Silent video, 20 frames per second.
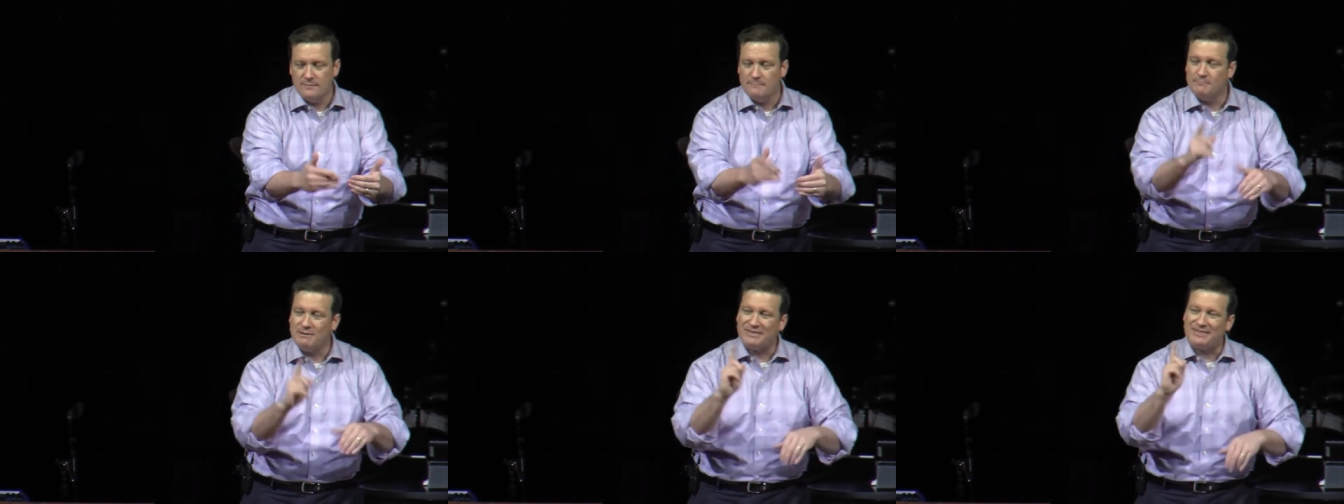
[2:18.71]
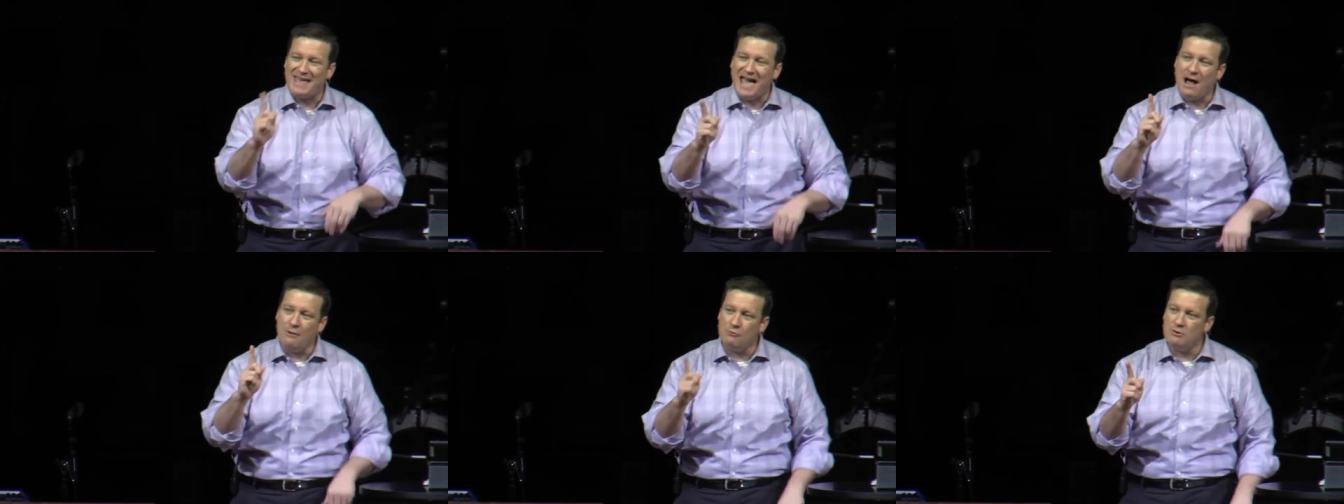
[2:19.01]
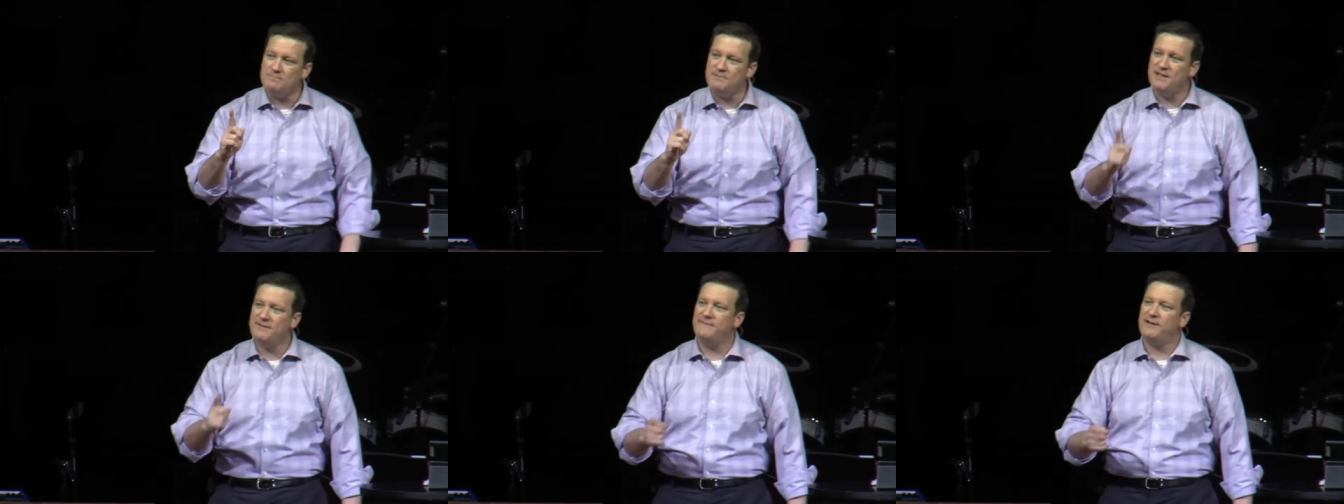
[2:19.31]
but that
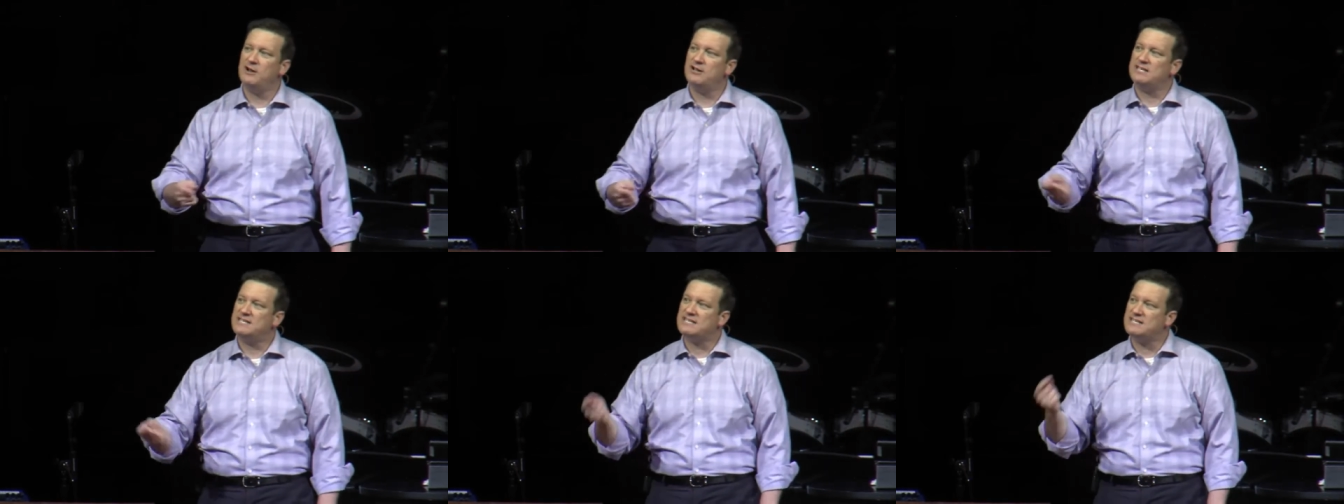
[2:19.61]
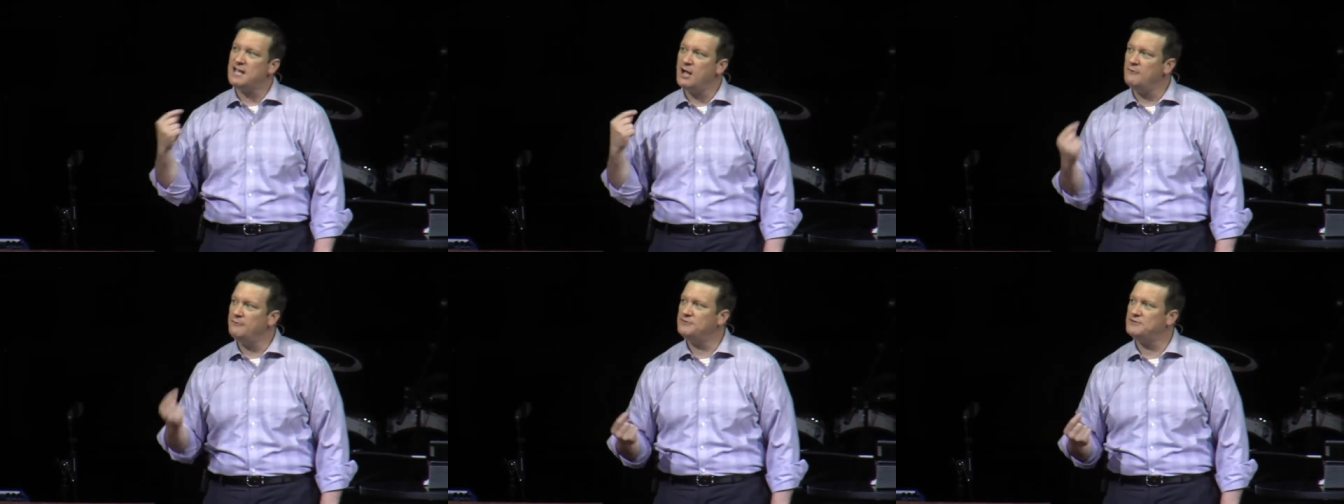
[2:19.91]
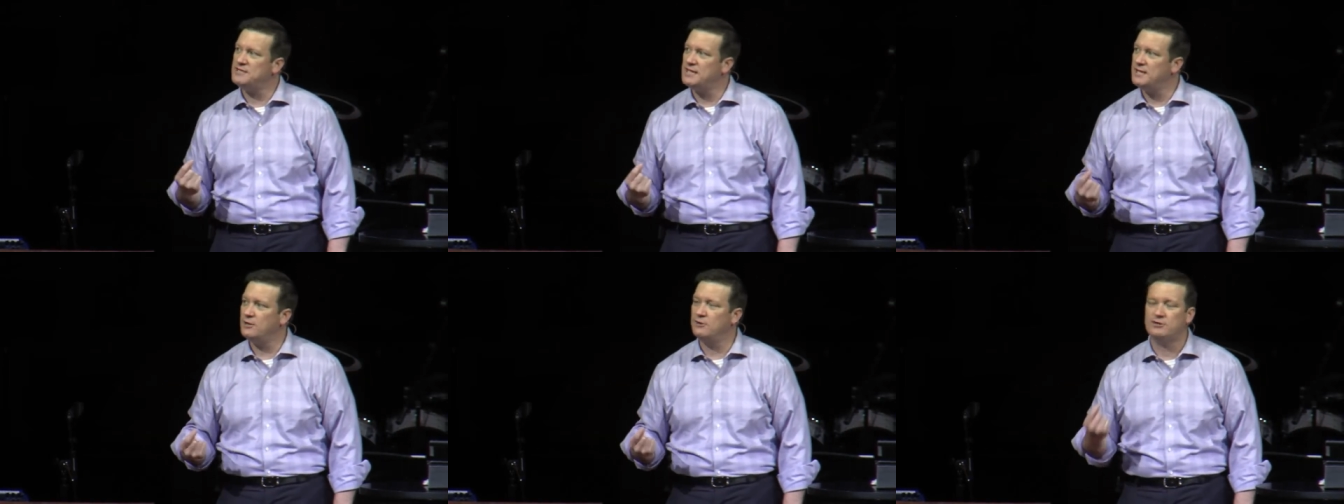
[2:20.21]
would be a very self
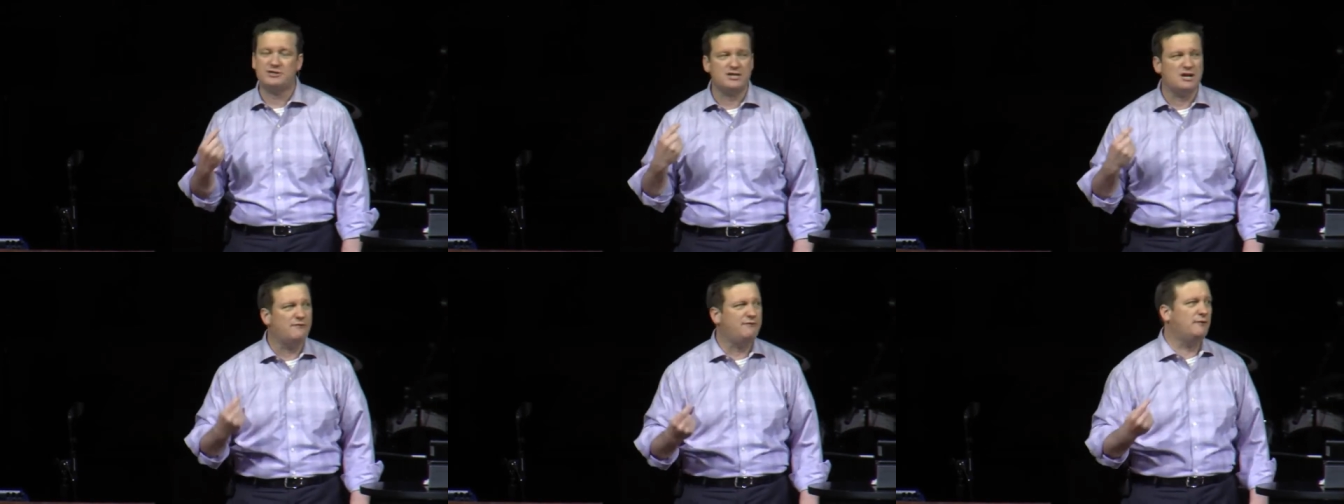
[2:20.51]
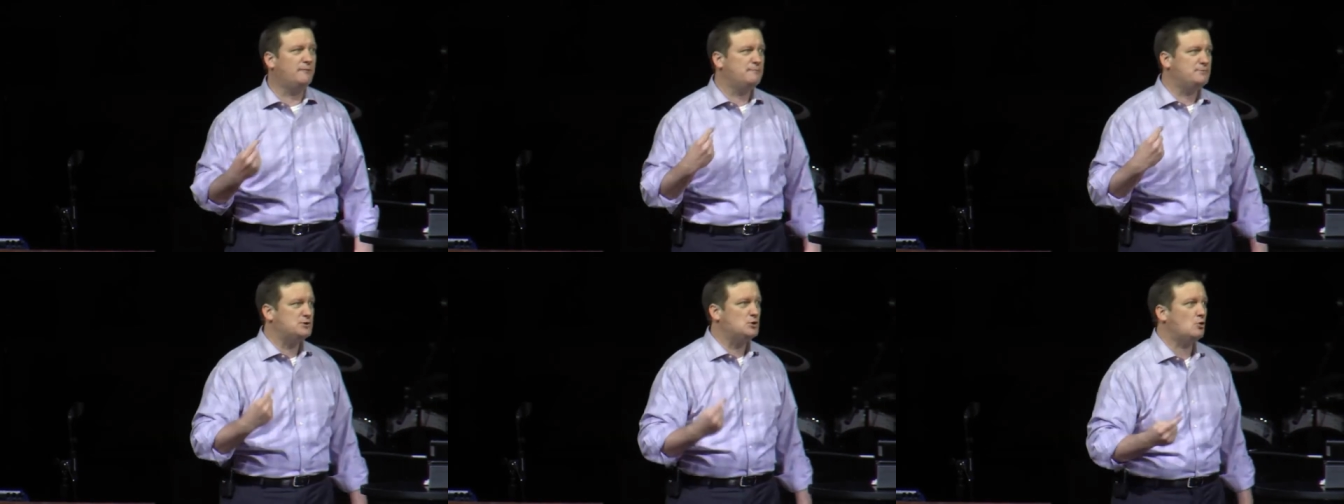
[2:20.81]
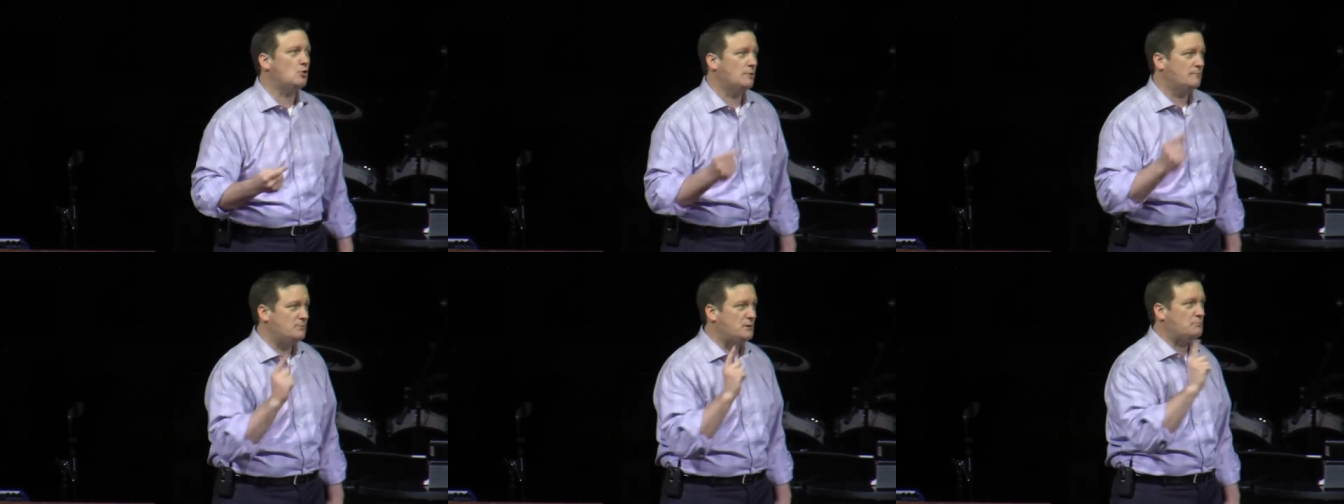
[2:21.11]
centered, self
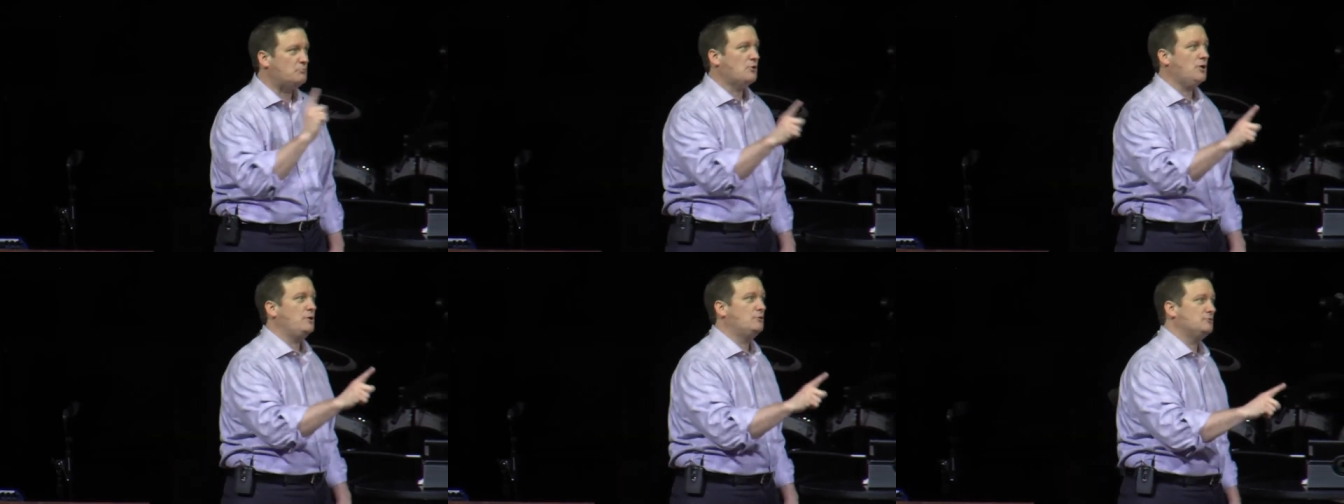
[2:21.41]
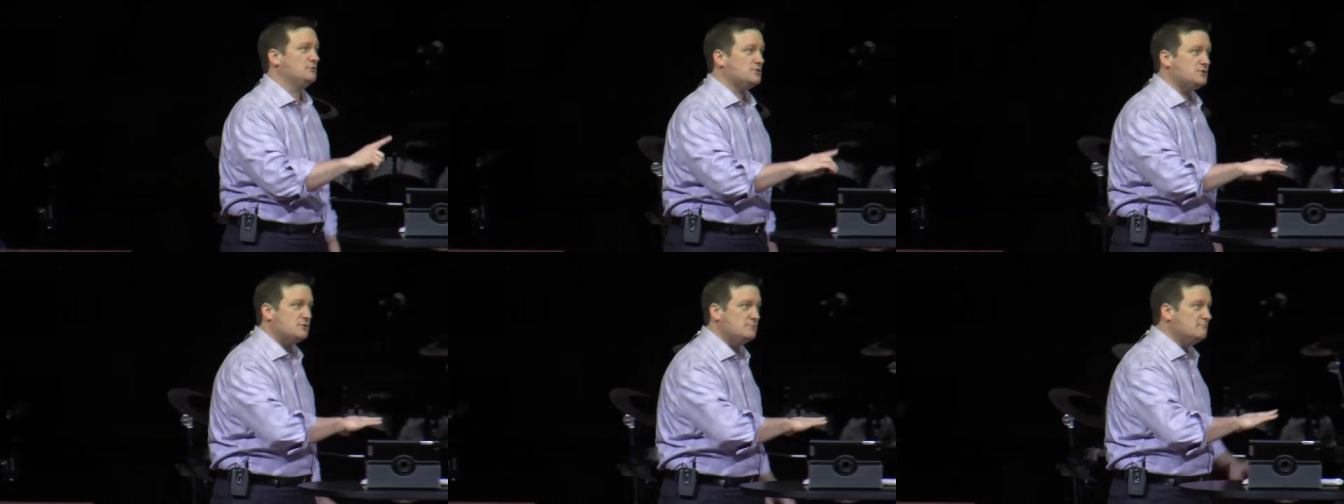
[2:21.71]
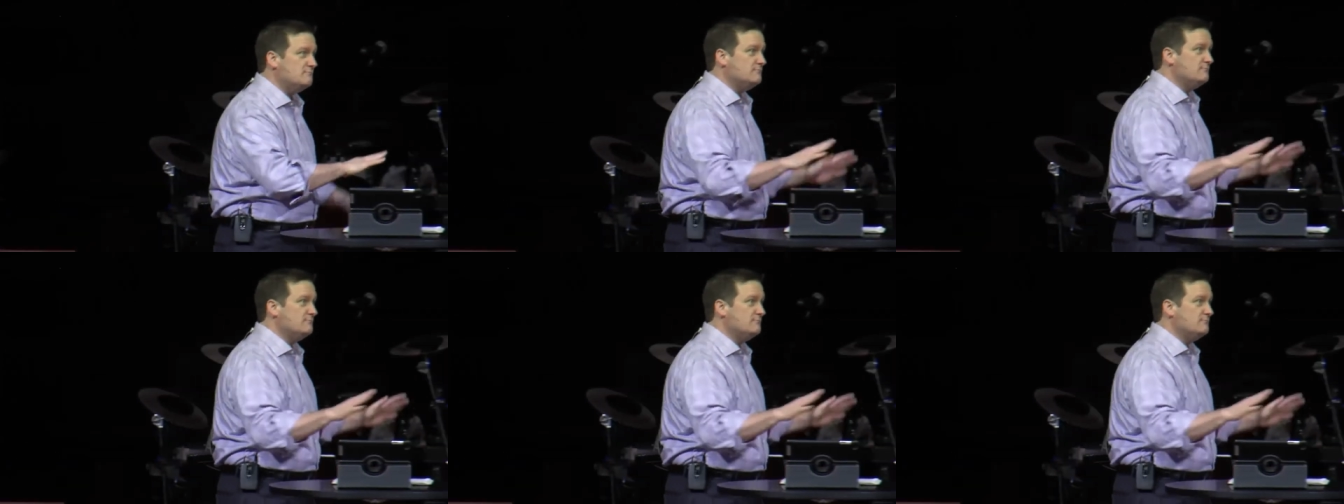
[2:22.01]
absorbed approach.